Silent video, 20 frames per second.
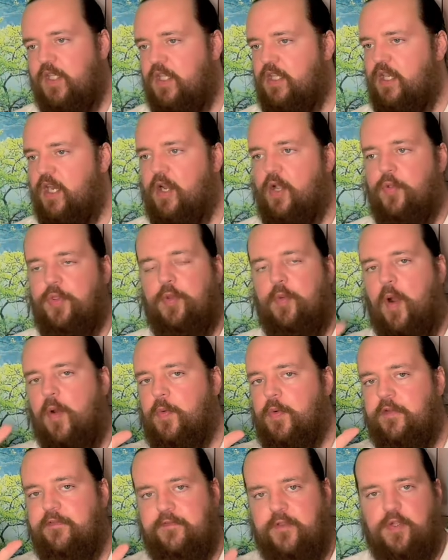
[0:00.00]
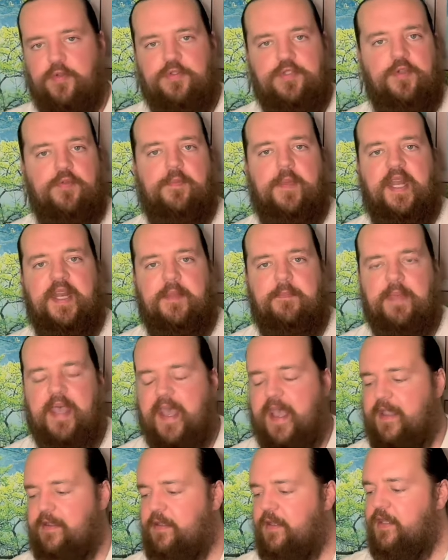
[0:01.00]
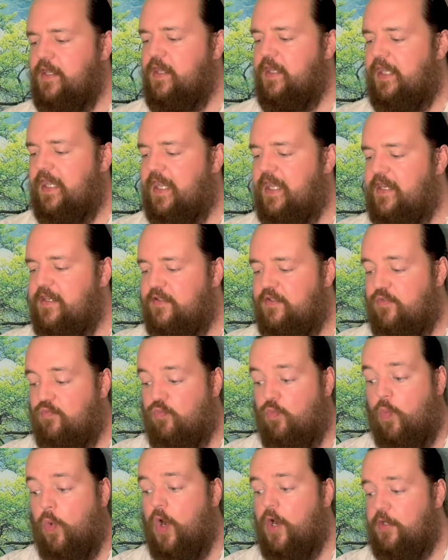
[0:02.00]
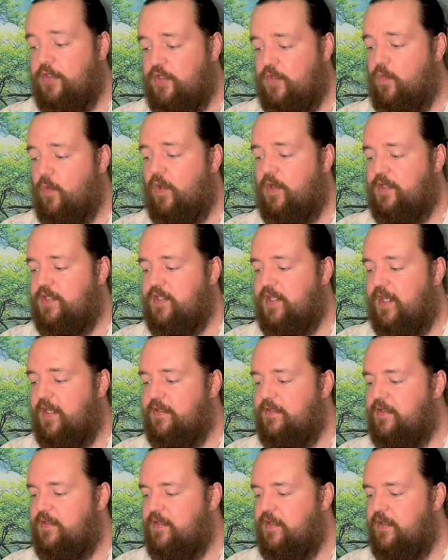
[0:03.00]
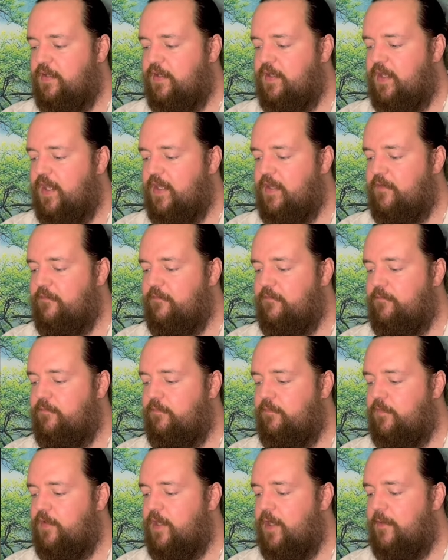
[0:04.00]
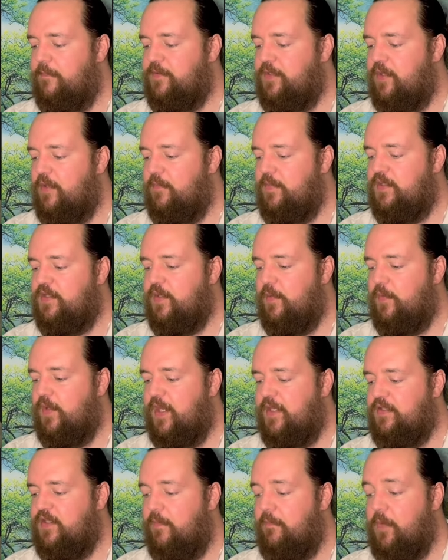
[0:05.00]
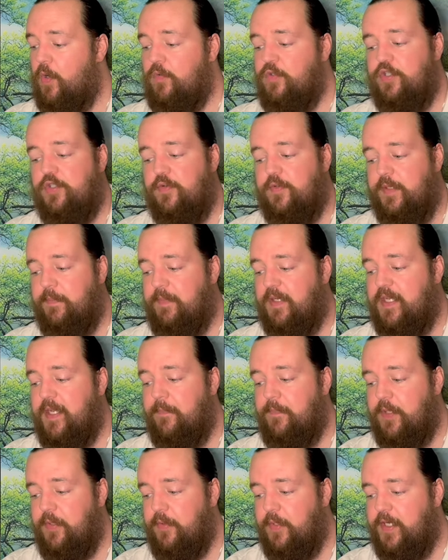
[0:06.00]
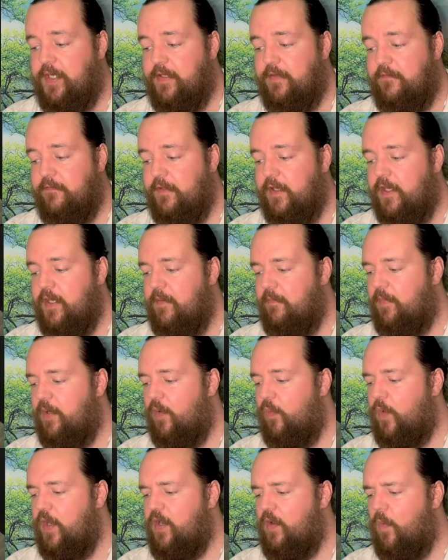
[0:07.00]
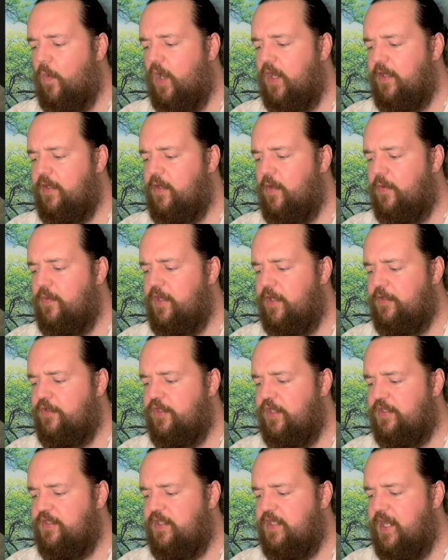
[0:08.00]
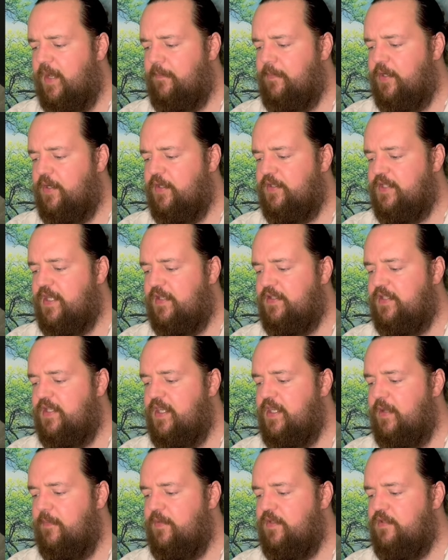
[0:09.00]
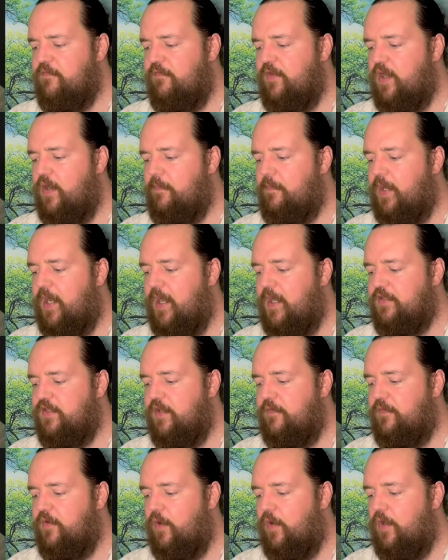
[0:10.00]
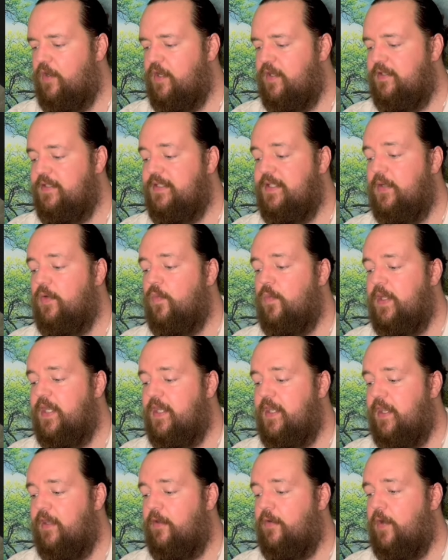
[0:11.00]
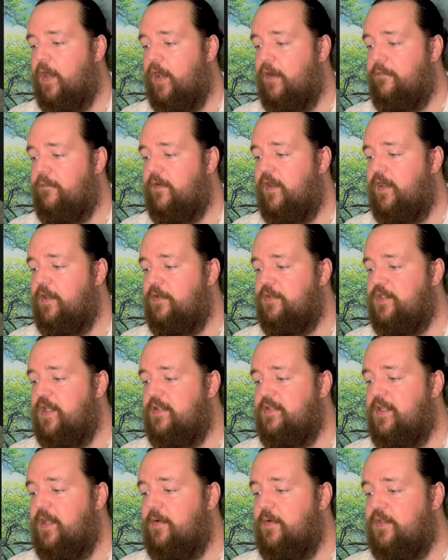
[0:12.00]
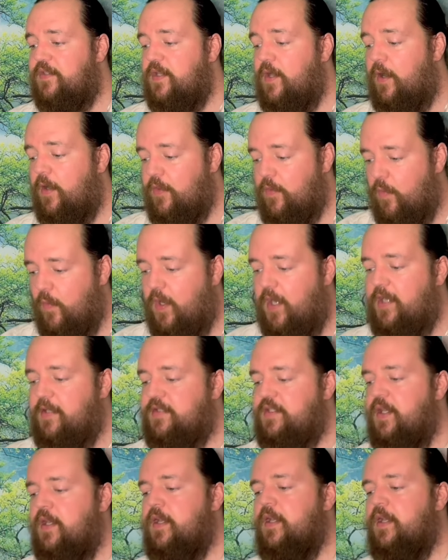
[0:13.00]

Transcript: you know, throwing a few too many back. In its worst sense, the King of Cups could be someone that's emotionally manipulative, but we don't want to go there just yet because I see him as a very positive card until we get clarifiers that tell us otherwise.